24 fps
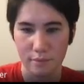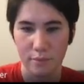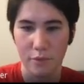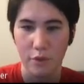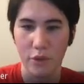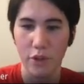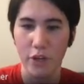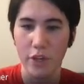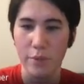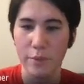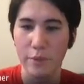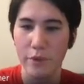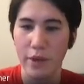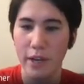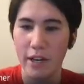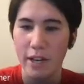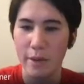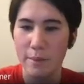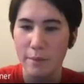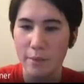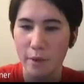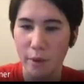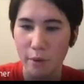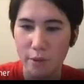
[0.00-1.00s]
Good,
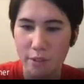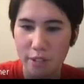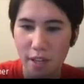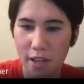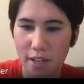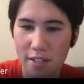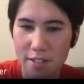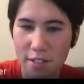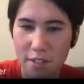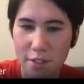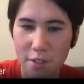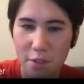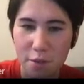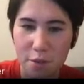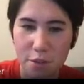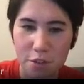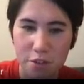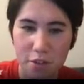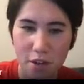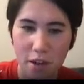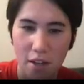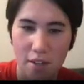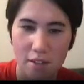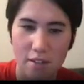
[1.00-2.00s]
Brady. Protons and
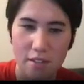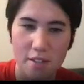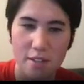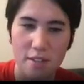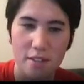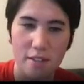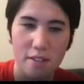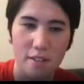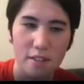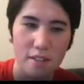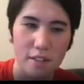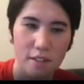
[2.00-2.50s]
neutrons.